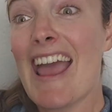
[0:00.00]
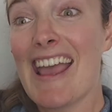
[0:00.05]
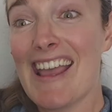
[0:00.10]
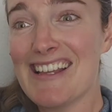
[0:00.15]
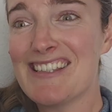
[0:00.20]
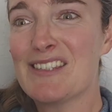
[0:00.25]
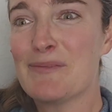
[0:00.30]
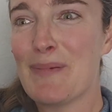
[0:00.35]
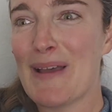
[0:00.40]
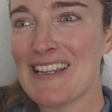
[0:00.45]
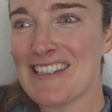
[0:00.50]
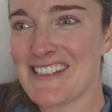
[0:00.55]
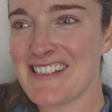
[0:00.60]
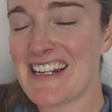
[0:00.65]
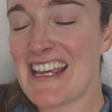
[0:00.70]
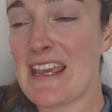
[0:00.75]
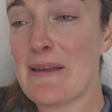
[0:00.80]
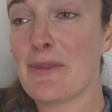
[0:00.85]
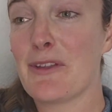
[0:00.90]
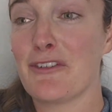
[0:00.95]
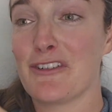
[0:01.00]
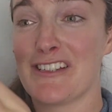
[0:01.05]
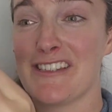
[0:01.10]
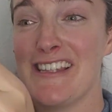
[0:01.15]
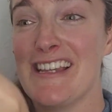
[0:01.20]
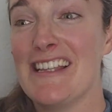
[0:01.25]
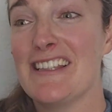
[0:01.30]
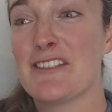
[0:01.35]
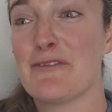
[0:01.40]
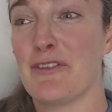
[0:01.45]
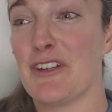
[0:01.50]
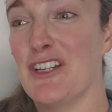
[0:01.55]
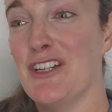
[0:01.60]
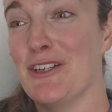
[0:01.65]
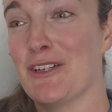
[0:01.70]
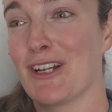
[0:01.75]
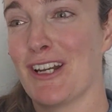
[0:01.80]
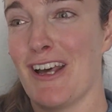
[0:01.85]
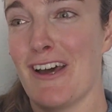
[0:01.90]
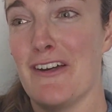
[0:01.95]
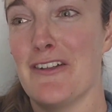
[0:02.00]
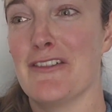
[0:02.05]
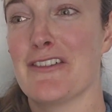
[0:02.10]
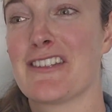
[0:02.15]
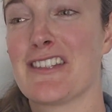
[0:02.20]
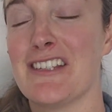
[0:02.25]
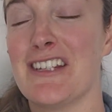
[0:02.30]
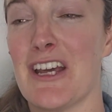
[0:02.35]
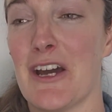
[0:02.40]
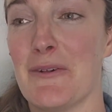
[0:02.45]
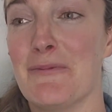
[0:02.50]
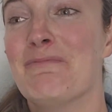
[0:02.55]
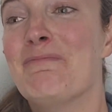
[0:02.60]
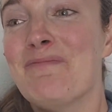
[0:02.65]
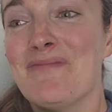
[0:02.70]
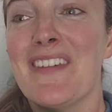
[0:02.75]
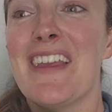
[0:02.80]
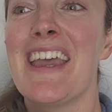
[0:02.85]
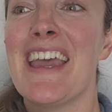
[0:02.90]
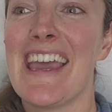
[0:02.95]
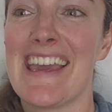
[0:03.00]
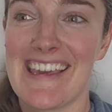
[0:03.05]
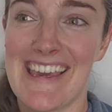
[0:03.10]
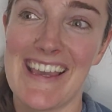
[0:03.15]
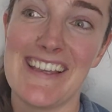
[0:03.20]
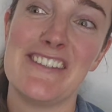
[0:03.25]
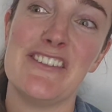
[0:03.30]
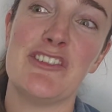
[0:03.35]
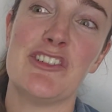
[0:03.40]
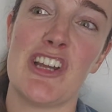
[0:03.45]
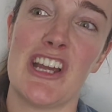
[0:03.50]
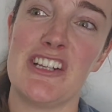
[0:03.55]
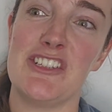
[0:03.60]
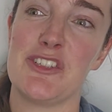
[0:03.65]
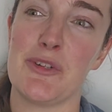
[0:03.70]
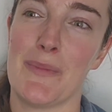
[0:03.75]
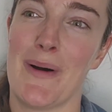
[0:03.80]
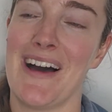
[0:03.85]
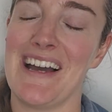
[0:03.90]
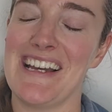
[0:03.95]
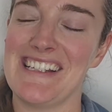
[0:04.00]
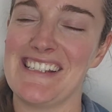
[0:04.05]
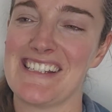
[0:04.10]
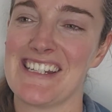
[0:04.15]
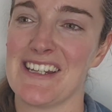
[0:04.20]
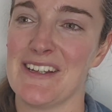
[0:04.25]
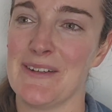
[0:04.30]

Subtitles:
it's best to keep the receipts for new clothes, in case you change your mind.